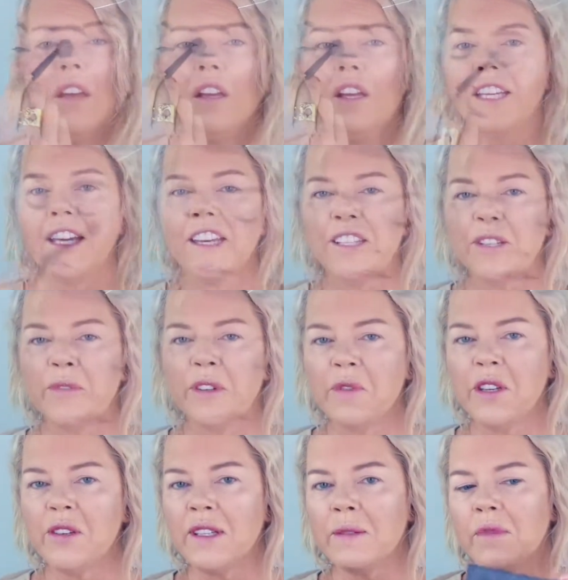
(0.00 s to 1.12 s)
Okay, so I'm going to
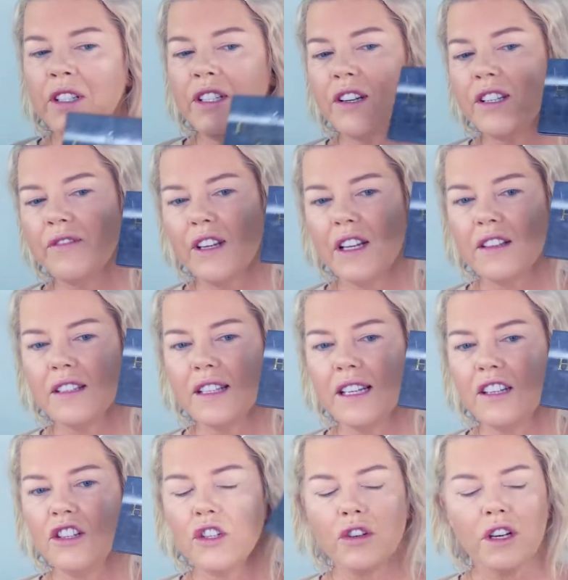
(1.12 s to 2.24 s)
be using my Dose of Colours
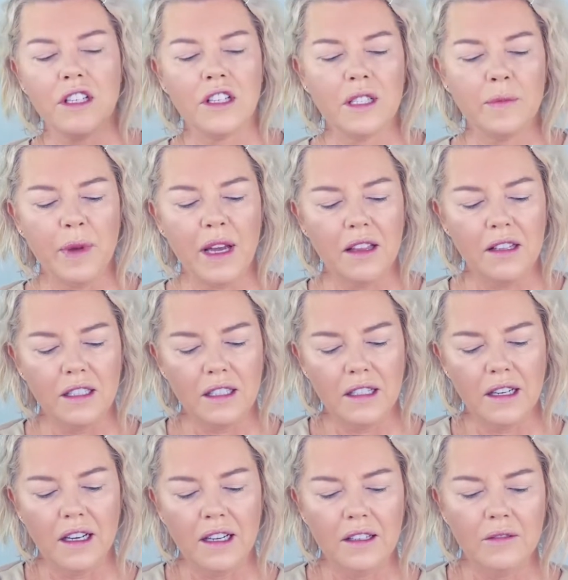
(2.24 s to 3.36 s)
Hidden Treasures palette
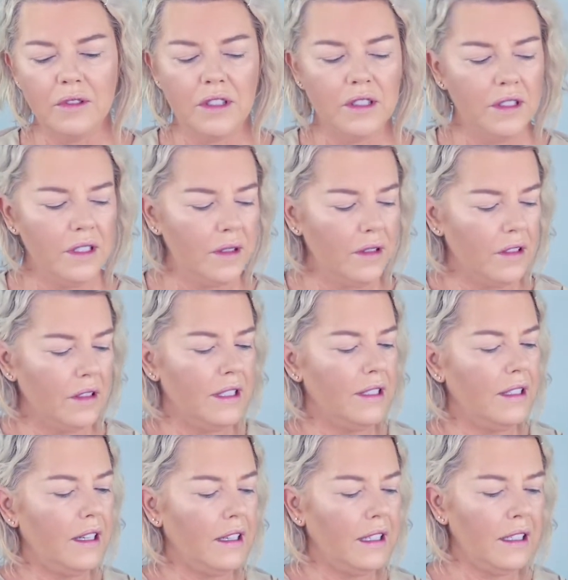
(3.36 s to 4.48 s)
today, which is
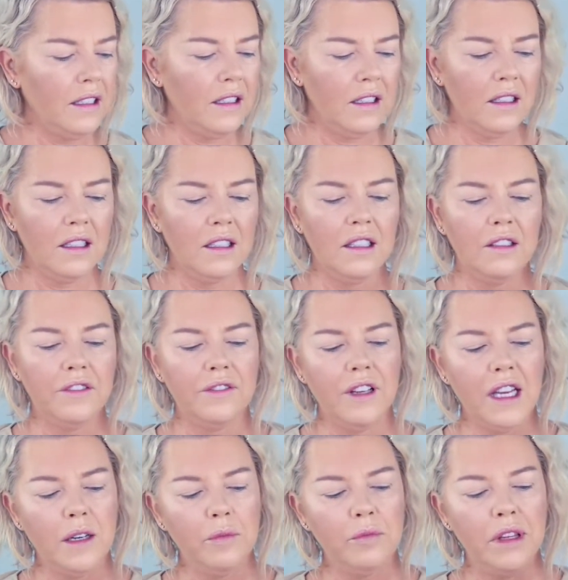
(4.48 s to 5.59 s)
stunning. I've
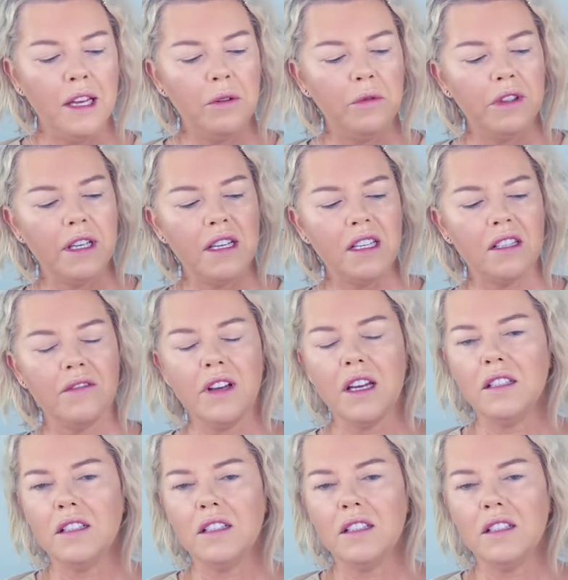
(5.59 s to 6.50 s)
had a play with these. I've